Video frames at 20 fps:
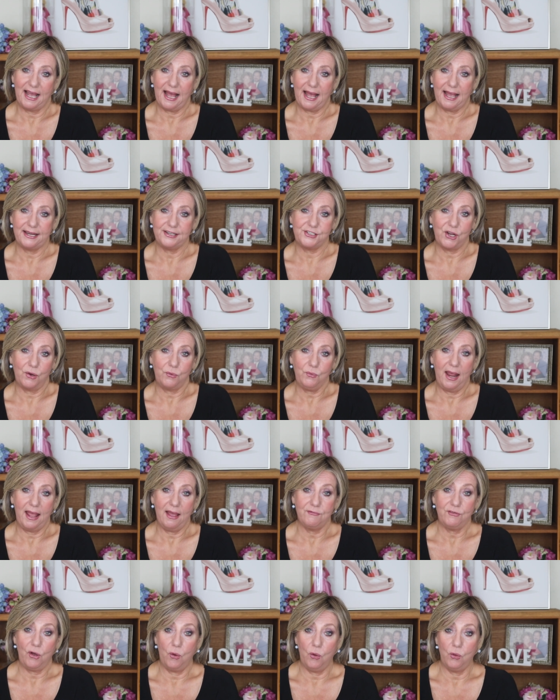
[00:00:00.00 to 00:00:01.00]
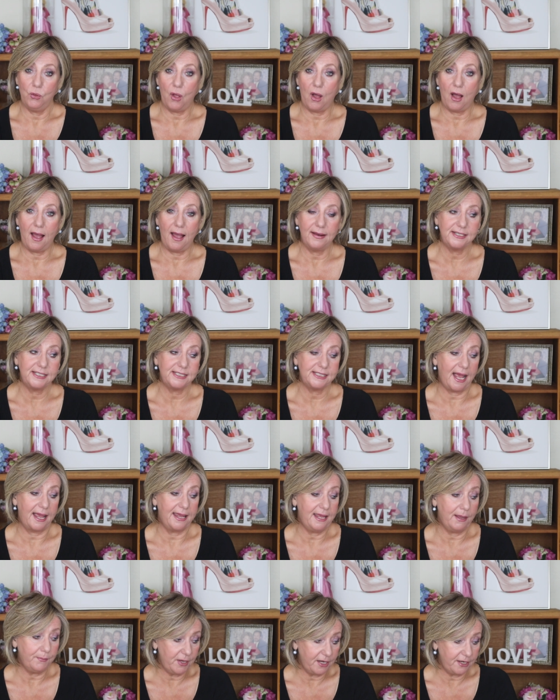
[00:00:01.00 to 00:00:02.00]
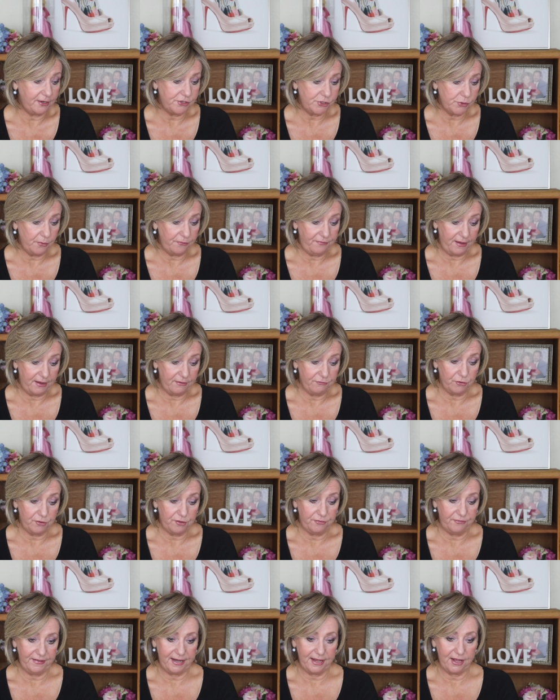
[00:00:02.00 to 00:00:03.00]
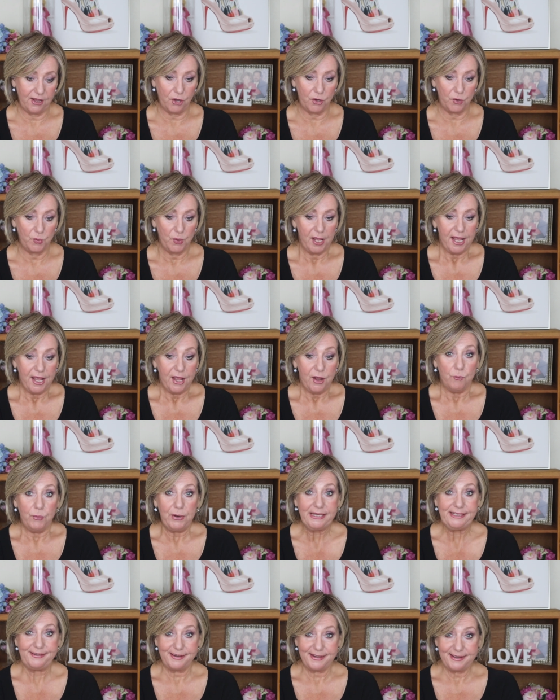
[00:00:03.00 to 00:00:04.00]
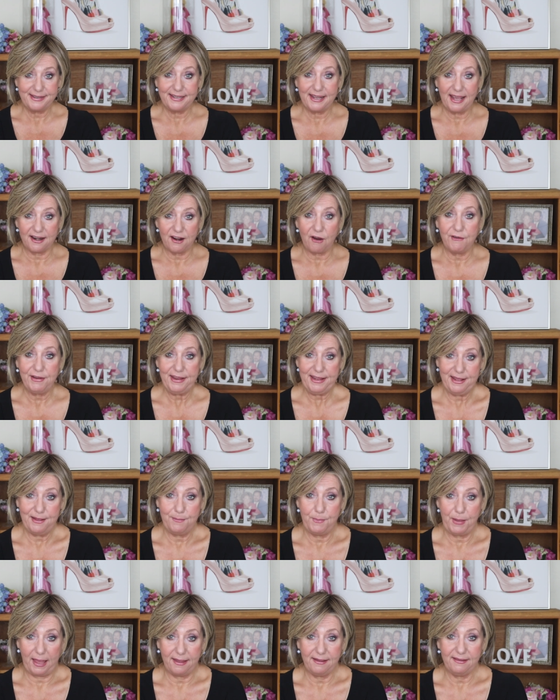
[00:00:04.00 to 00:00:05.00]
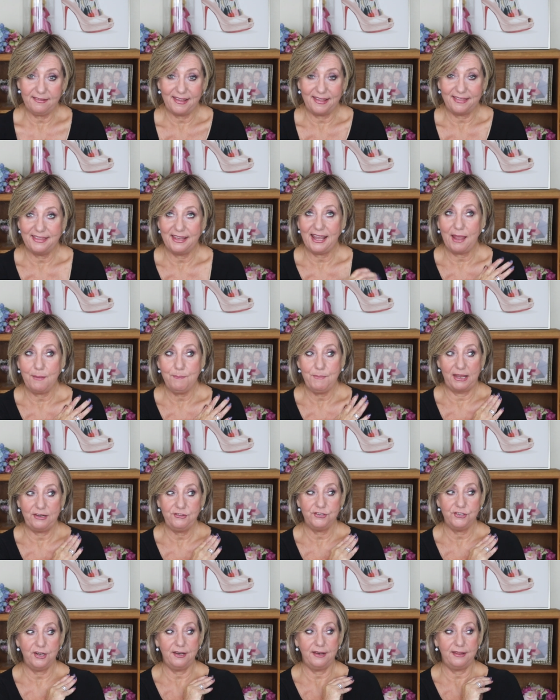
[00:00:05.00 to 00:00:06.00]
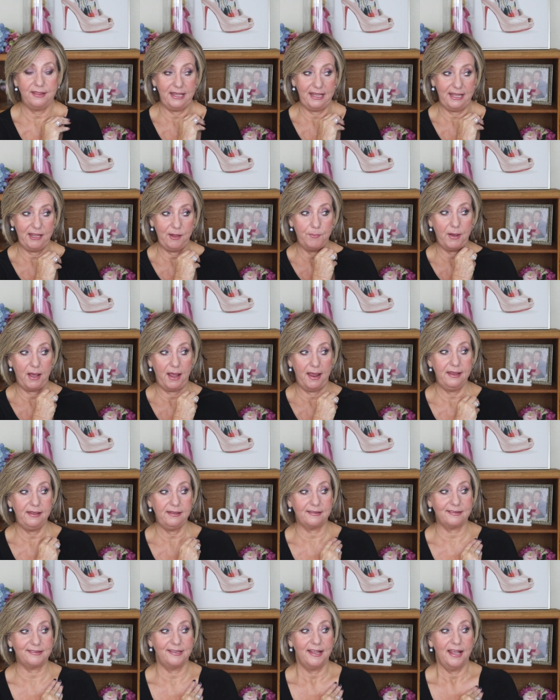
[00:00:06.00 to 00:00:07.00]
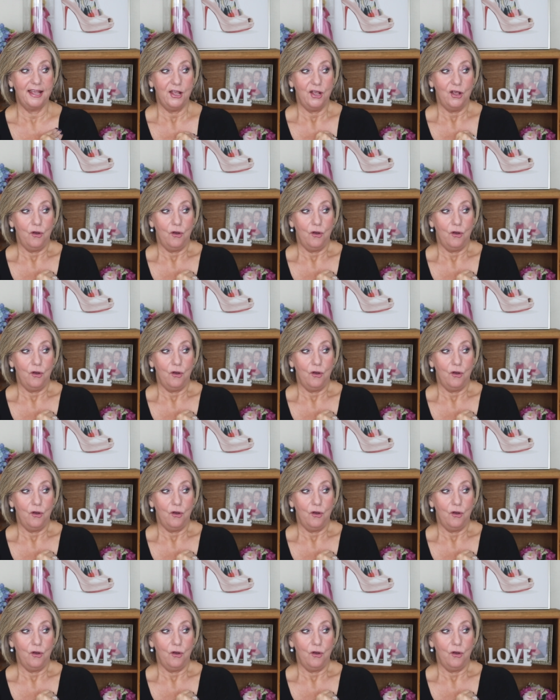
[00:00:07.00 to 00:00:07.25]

I don't have a whole lot. I am going to do a favorites video. We did get our e-bikes. I think I mentioned the e-bikes.